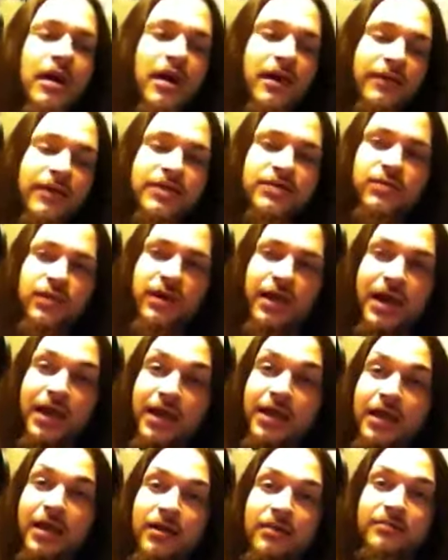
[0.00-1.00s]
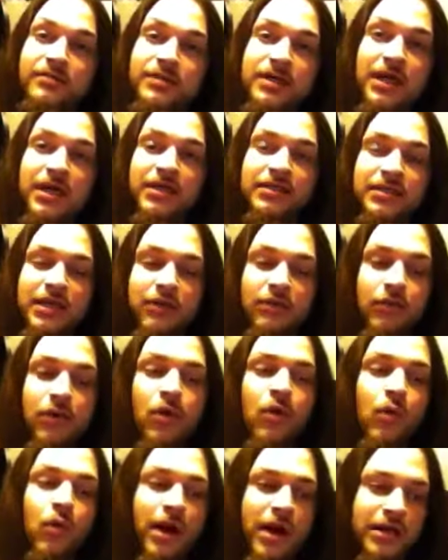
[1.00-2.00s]
and this one kind of comes as a
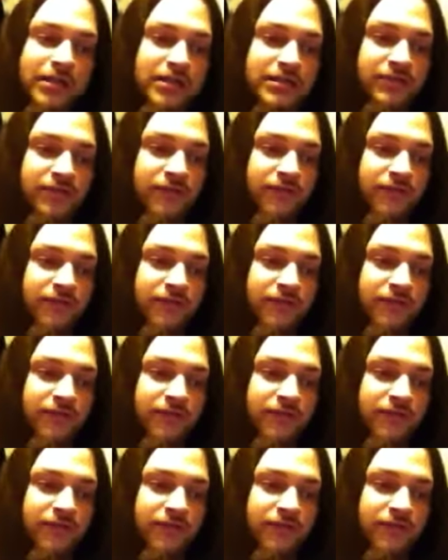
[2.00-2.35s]
request